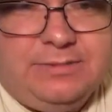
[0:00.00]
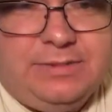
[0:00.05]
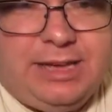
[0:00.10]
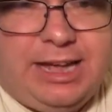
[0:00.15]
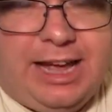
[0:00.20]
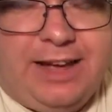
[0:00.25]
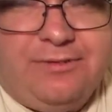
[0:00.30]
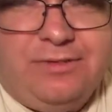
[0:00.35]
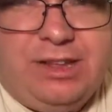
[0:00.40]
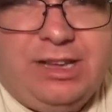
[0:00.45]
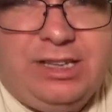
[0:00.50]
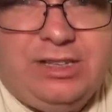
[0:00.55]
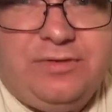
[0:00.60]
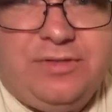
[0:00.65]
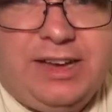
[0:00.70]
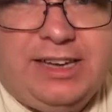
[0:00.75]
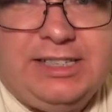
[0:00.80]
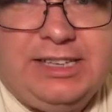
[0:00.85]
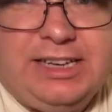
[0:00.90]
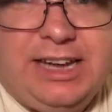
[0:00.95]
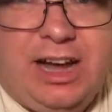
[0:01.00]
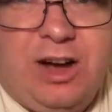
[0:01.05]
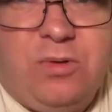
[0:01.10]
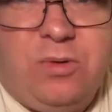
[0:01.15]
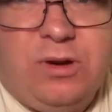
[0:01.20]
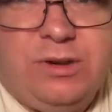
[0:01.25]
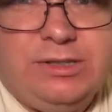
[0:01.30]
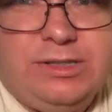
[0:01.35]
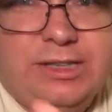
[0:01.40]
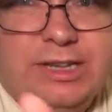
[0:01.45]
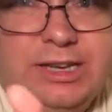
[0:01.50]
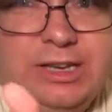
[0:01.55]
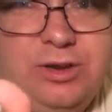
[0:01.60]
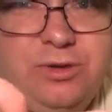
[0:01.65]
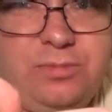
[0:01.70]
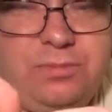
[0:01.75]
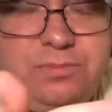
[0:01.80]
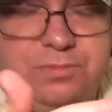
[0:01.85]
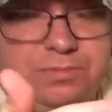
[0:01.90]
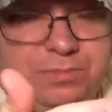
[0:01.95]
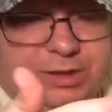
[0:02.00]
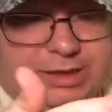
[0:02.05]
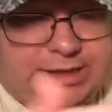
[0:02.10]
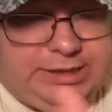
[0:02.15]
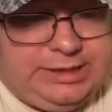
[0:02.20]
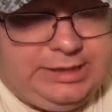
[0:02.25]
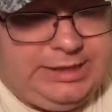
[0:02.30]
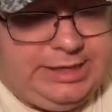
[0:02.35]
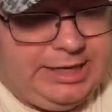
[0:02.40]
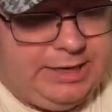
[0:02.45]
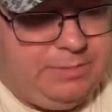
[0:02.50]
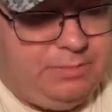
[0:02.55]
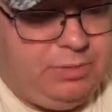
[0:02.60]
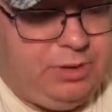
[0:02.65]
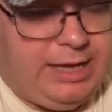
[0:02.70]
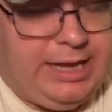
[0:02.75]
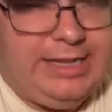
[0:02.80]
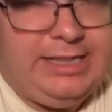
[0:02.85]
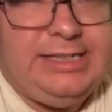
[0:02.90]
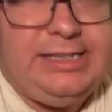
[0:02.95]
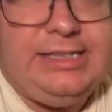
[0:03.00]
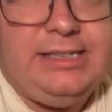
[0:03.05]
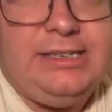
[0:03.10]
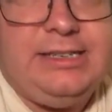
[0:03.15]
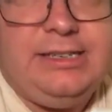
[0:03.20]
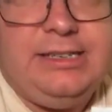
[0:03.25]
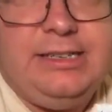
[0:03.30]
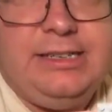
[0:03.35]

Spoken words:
have these facing outwards, and then you stick plates